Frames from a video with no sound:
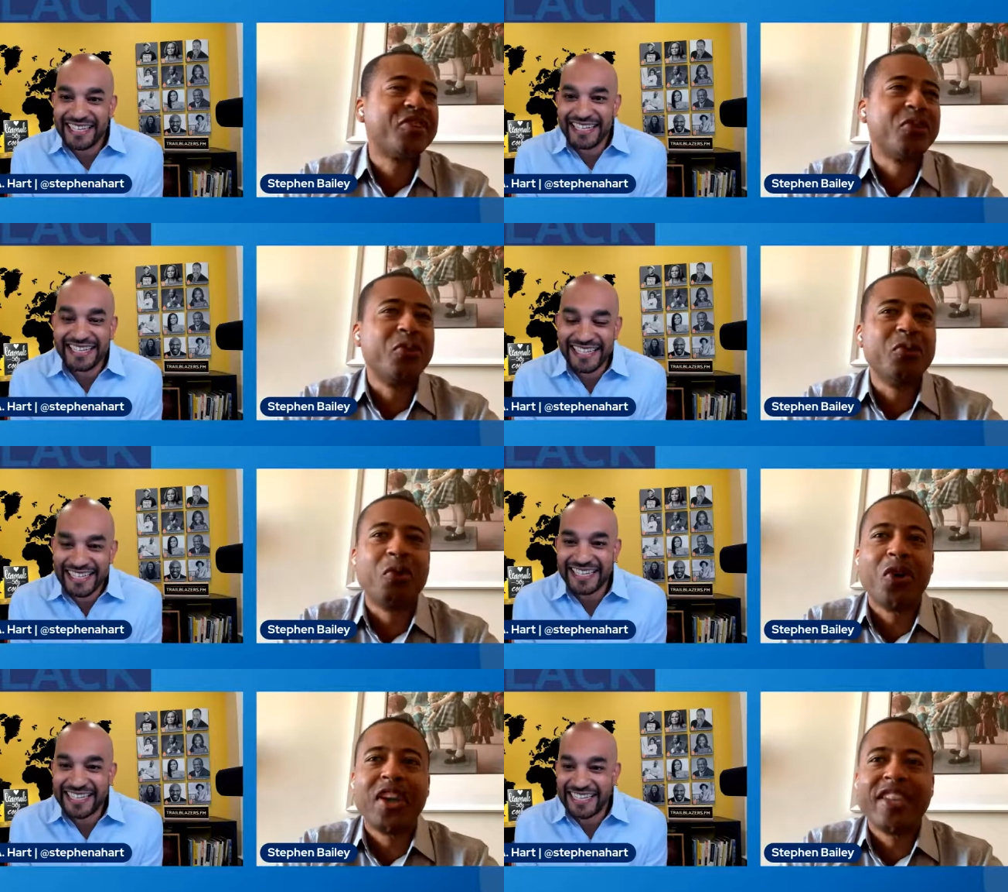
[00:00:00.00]
Speaker 1: to
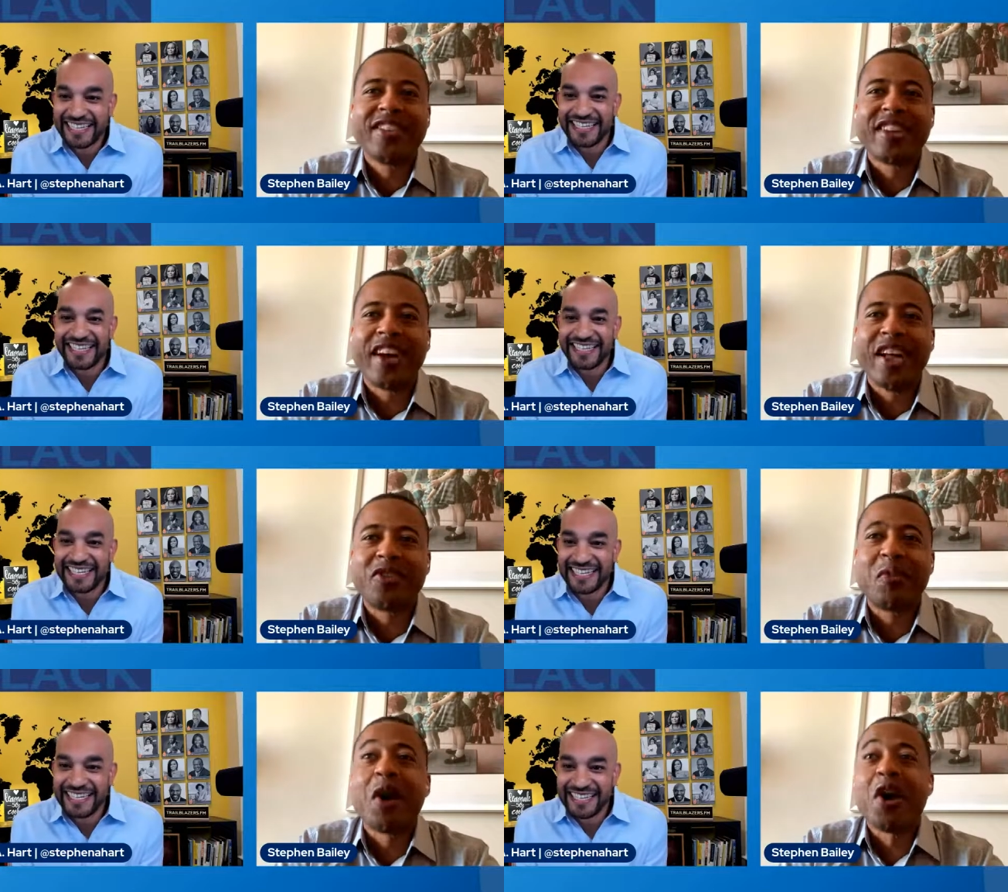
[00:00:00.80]
New Orleans uh,
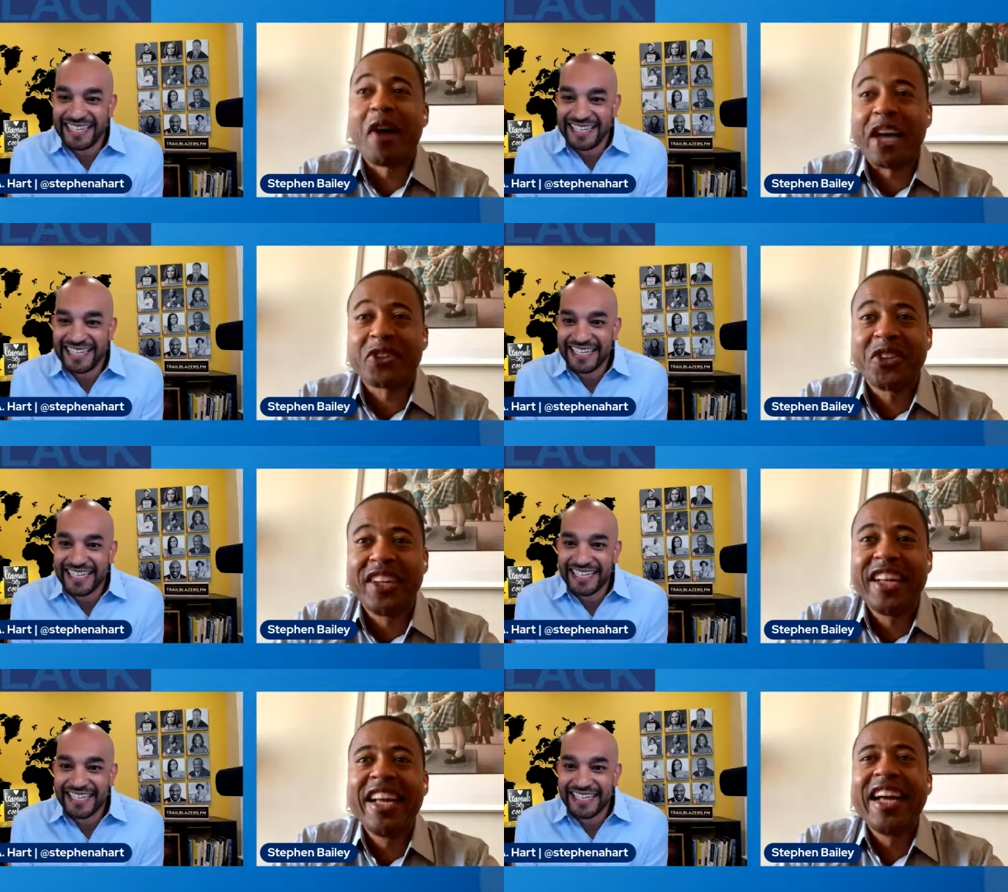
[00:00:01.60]
tomorrow, actually,
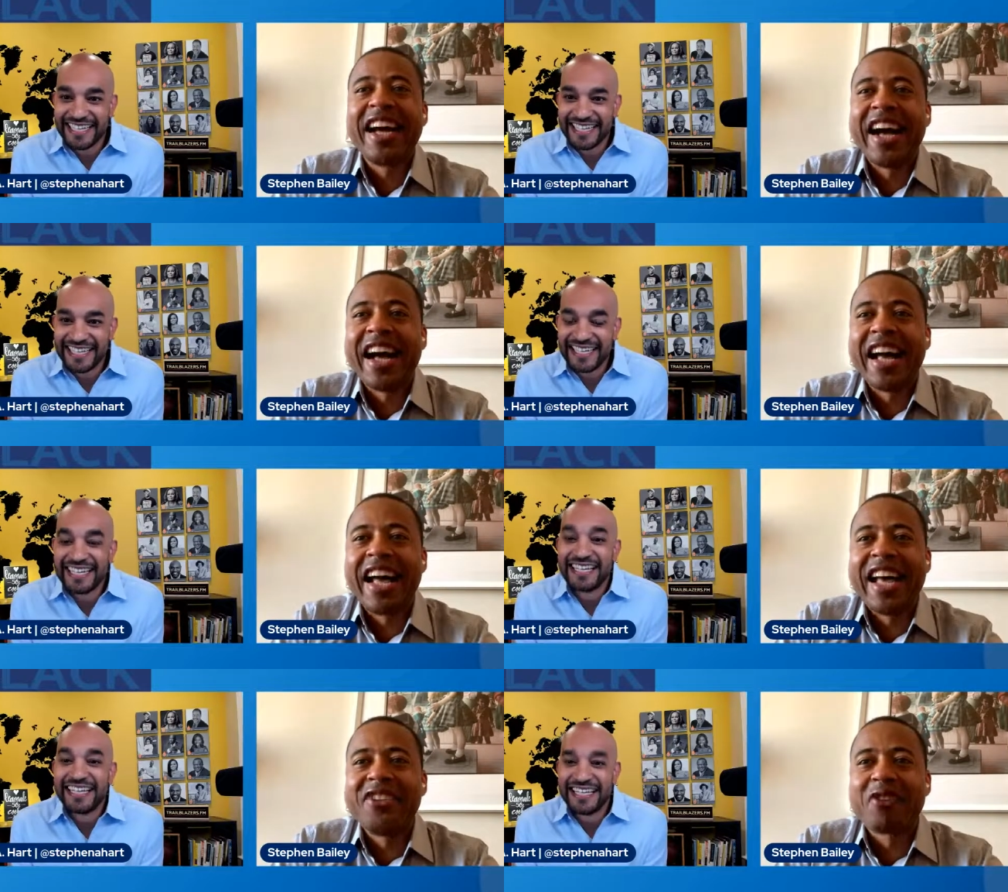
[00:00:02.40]
uh,
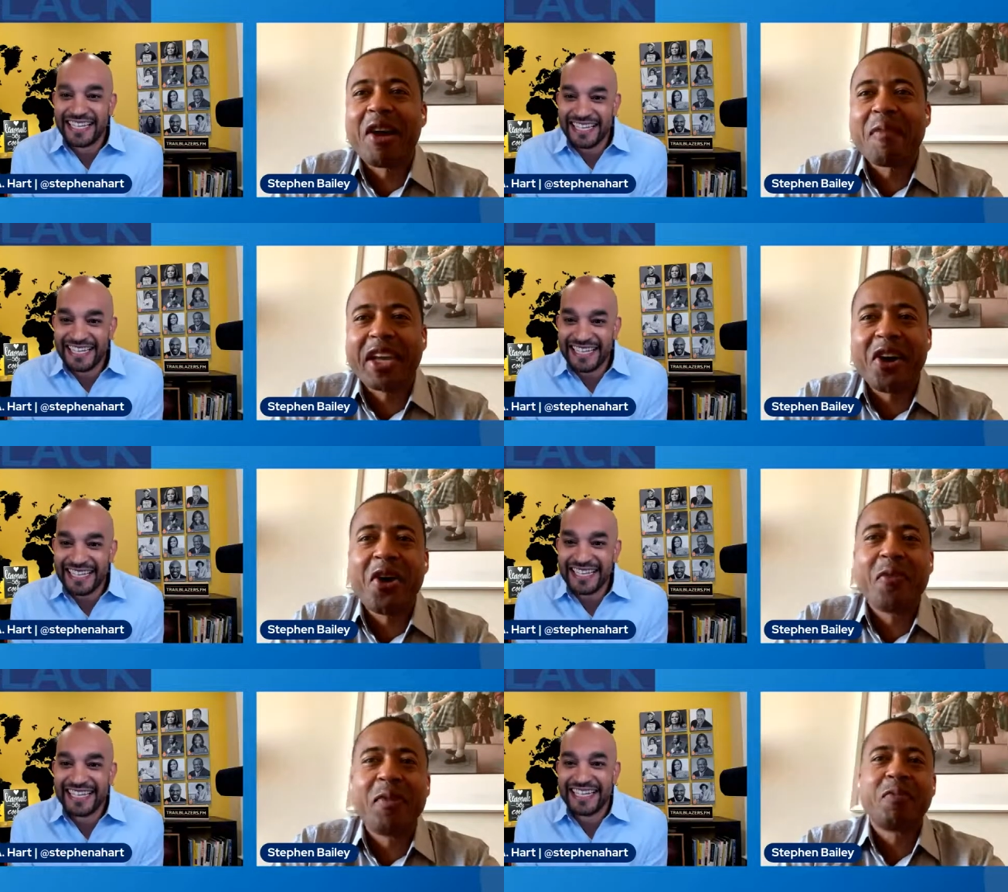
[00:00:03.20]
and try to make it
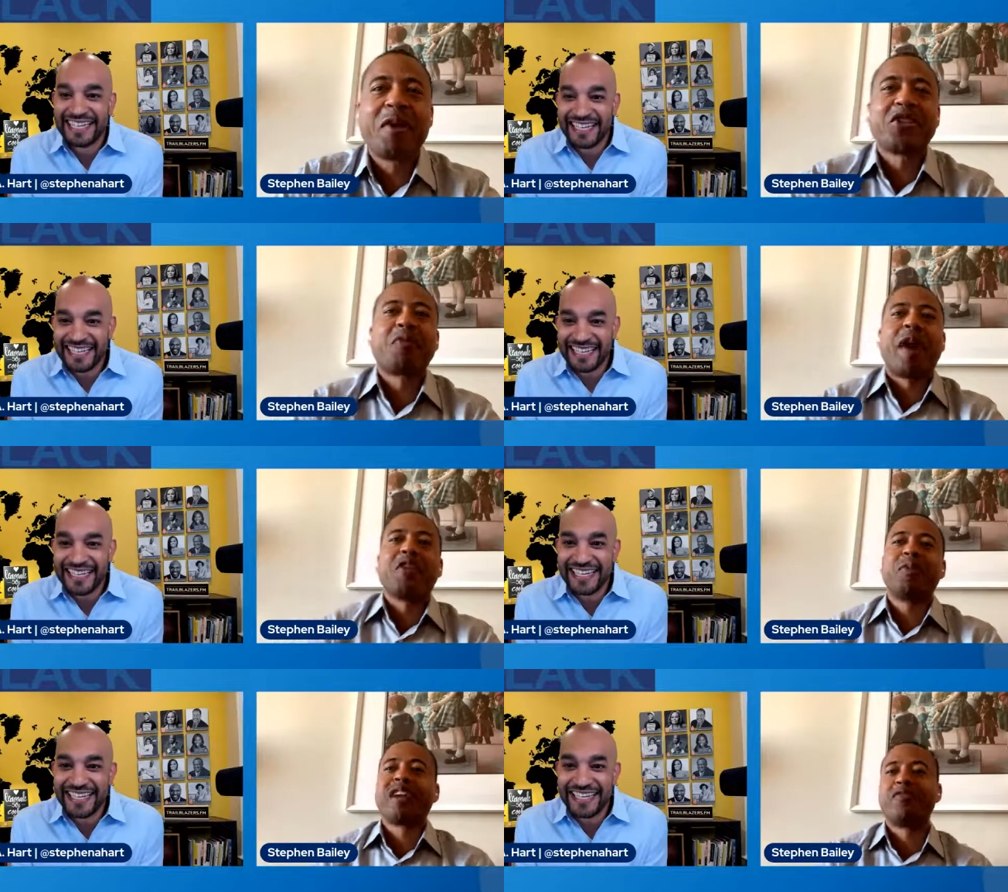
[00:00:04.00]
home as much as
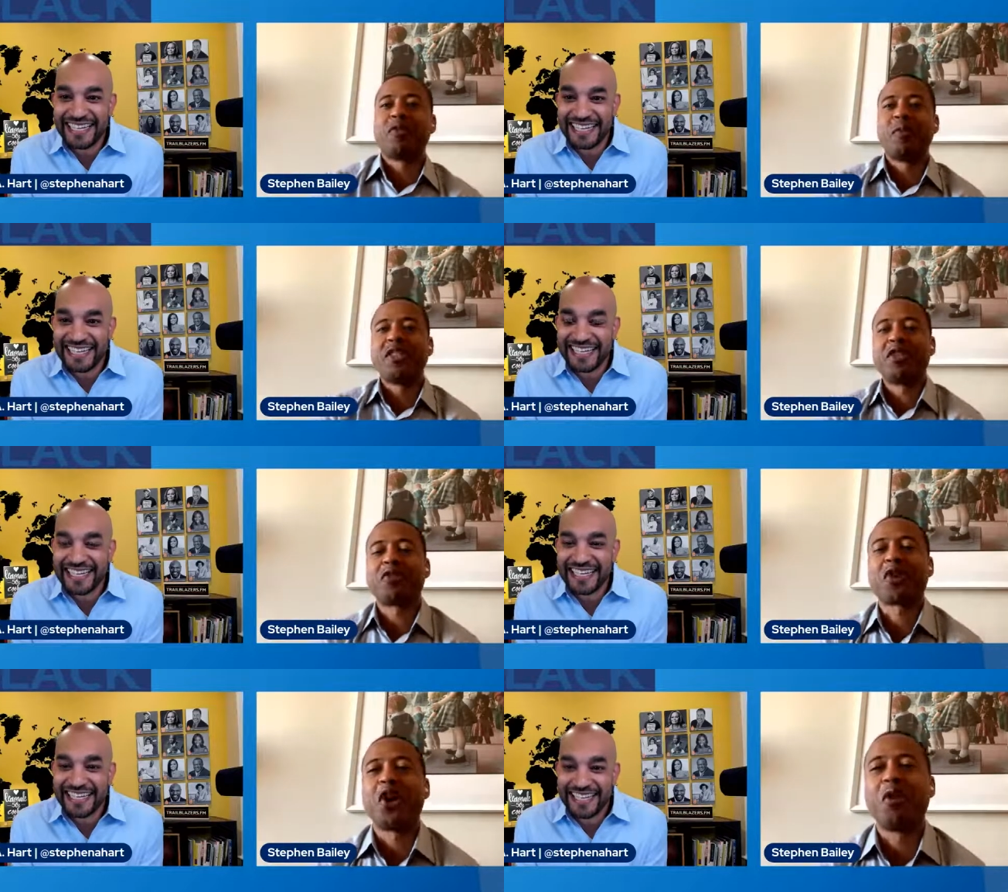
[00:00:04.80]
possible. It's obviously been
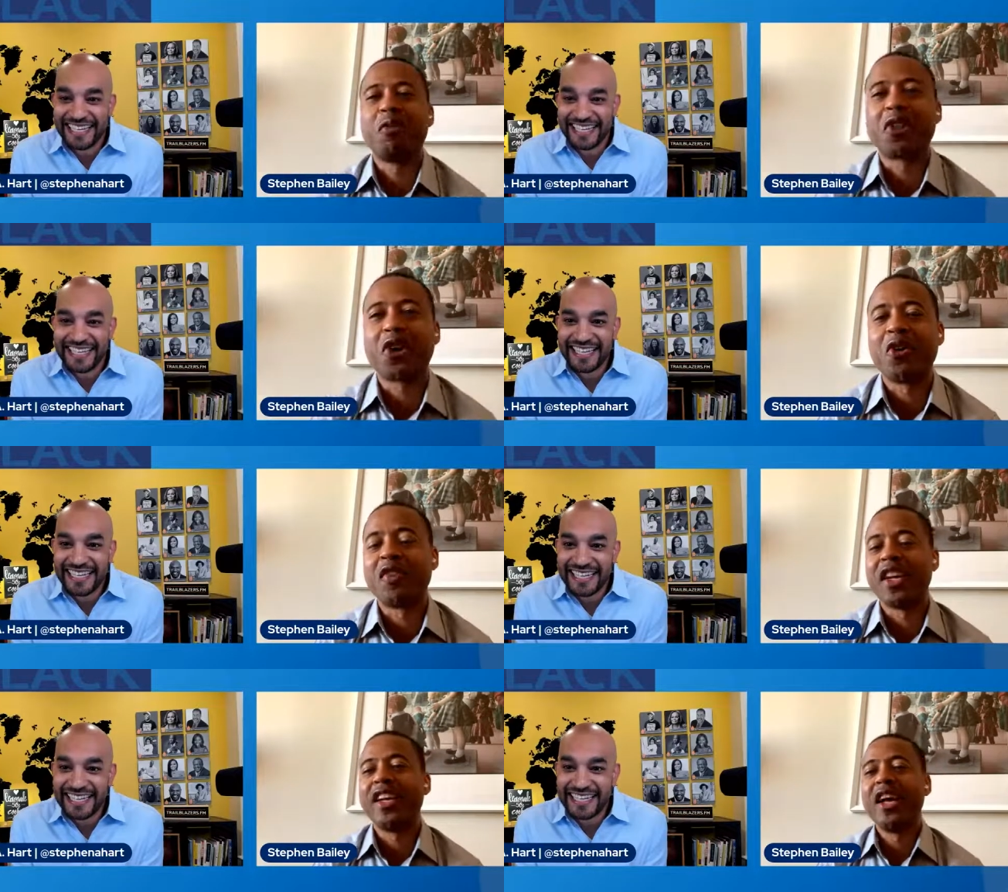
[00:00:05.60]
difficult with
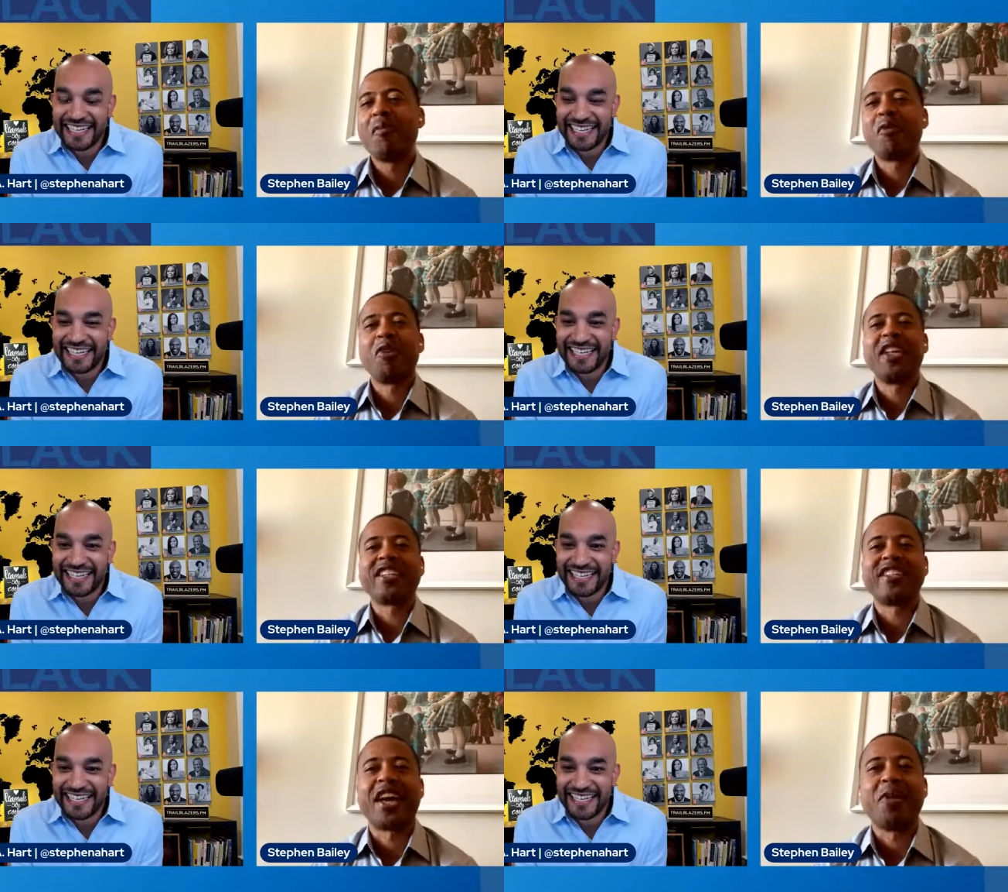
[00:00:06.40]
COVID we're really
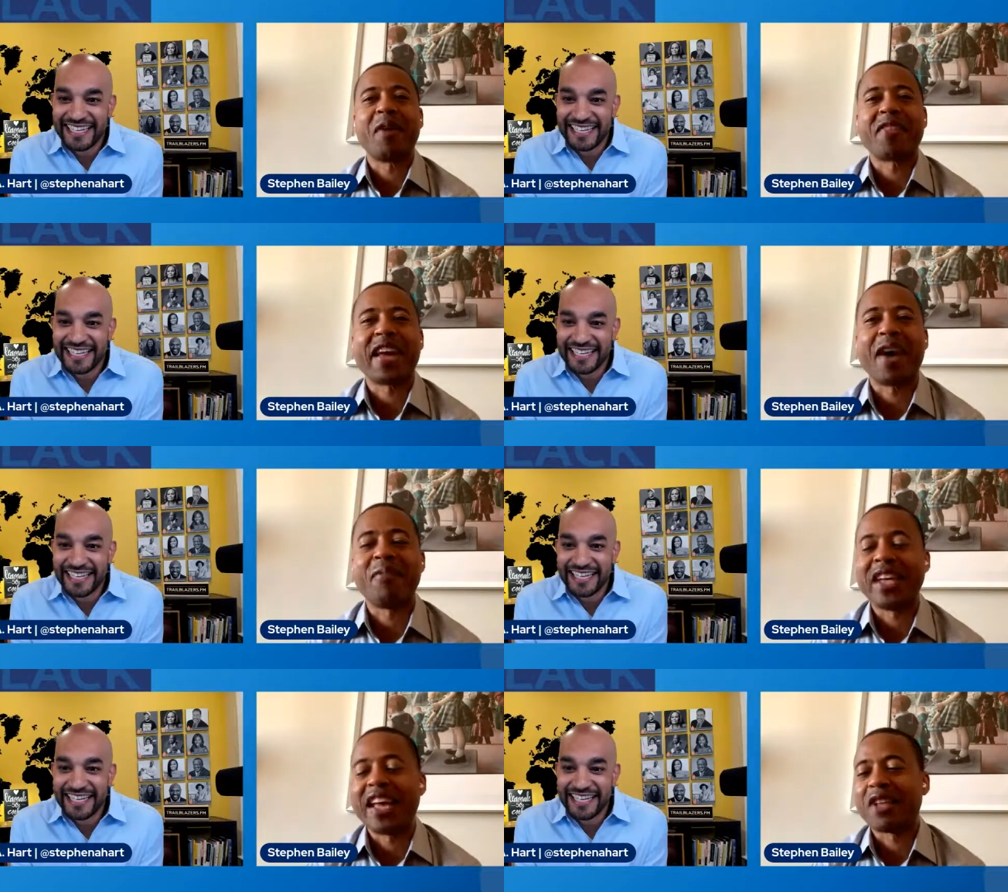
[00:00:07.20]
excited about that. But